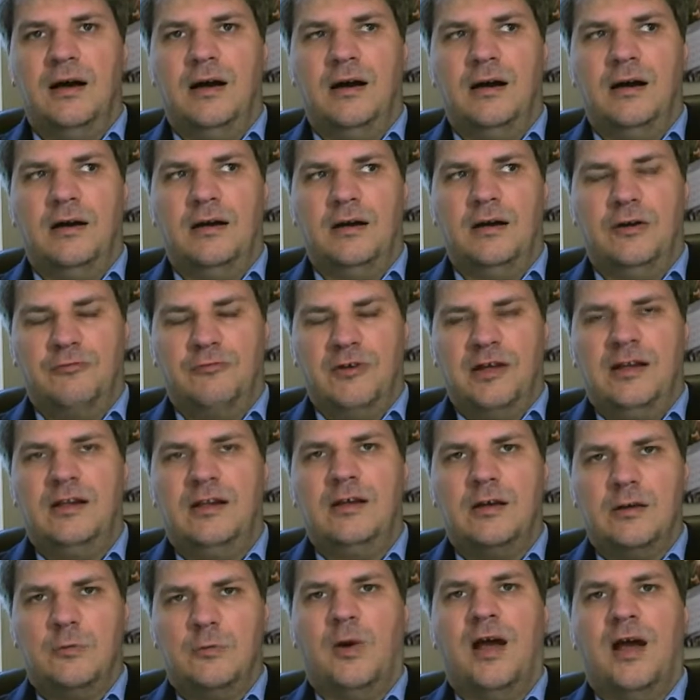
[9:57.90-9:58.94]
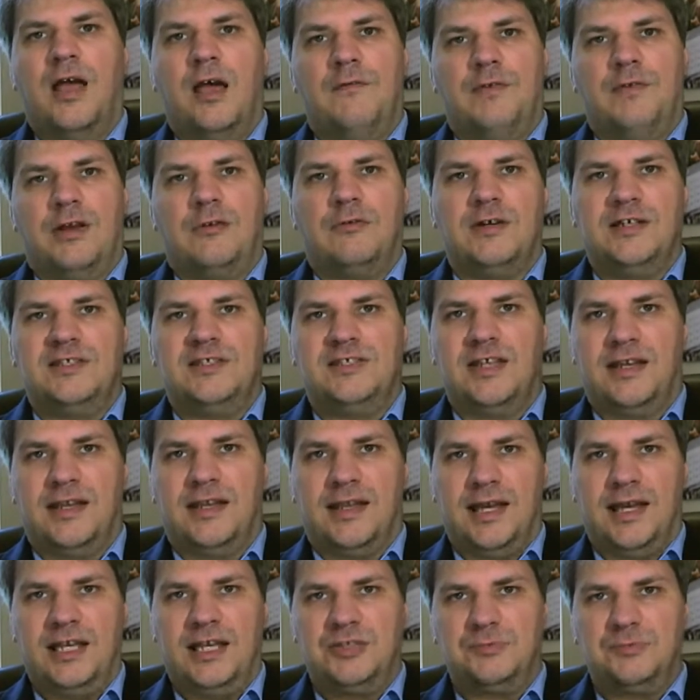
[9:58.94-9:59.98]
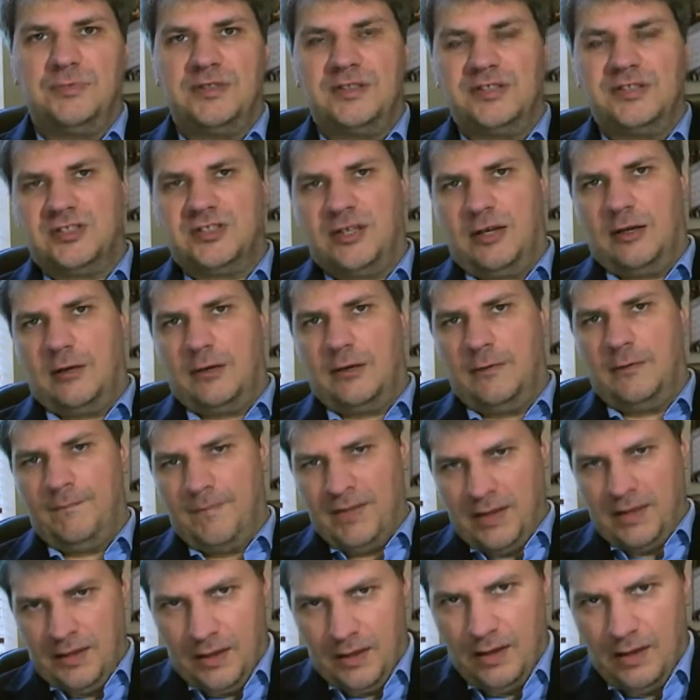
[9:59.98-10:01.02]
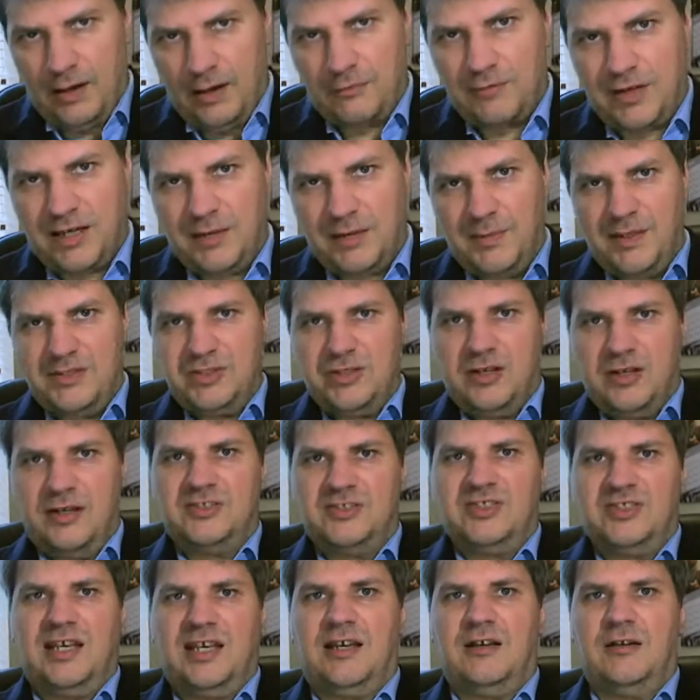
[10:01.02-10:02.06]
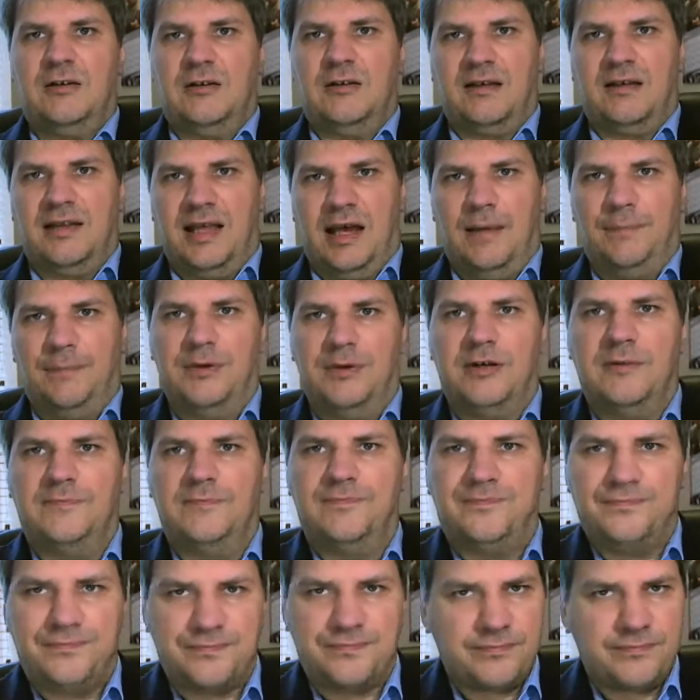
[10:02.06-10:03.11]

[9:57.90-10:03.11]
are a really good way of increasing engagement. So I'd recommend you go and take a look at that. But